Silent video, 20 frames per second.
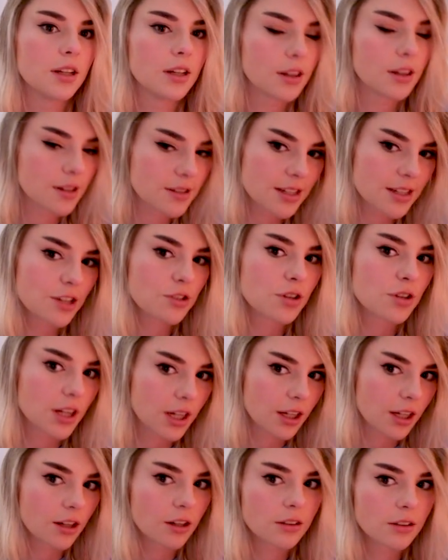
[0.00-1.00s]
the sentry
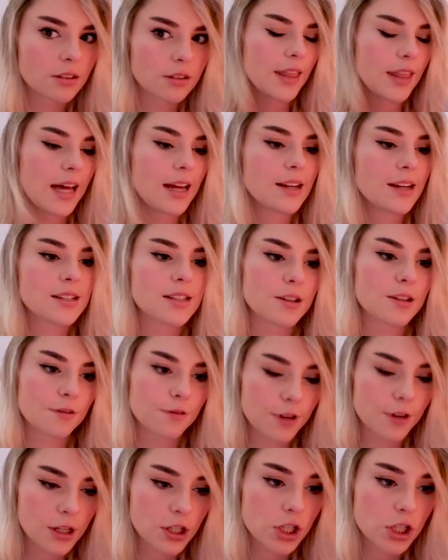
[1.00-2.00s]
killed. That is the
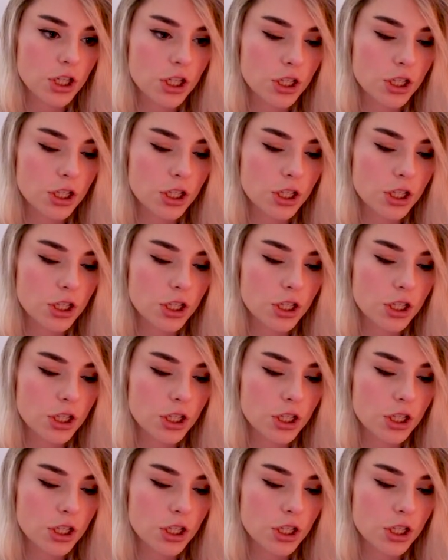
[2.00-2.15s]
fish.